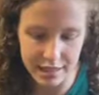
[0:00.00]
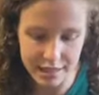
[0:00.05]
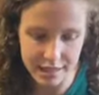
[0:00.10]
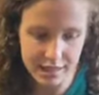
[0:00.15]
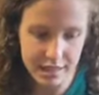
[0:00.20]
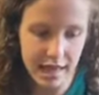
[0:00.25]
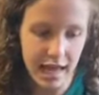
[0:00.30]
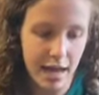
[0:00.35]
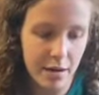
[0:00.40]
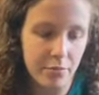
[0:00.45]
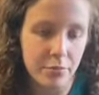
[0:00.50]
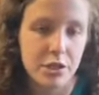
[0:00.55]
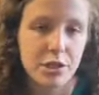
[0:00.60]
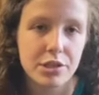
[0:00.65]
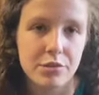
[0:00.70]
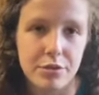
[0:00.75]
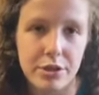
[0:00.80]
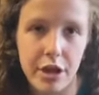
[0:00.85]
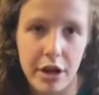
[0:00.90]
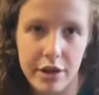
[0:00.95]
That
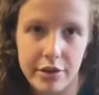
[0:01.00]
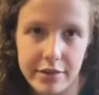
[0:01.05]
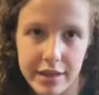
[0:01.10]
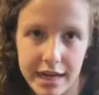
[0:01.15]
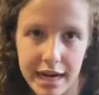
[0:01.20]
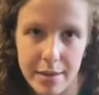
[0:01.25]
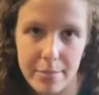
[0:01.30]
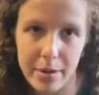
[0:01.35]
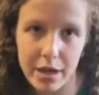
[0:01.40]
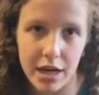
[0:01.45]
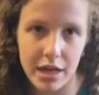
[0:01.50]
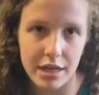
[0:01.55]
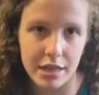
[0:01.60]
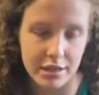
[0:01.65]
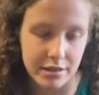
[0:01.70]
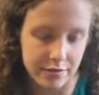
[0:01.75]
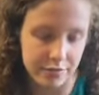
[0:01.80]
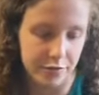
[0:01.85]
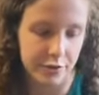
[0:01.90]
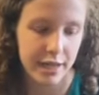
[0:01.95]
was yarn that I bought
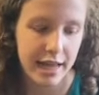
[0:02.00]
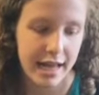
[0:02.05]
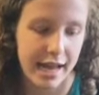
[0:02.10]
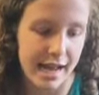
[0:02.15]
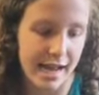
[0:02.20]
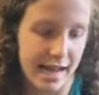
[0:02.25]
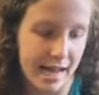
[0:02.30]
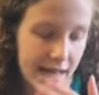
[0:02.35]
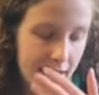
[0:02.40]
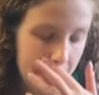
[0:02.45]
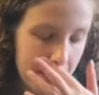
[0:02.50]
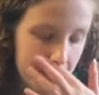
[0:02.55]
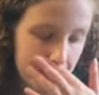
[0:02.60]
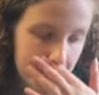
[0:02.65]
for the hat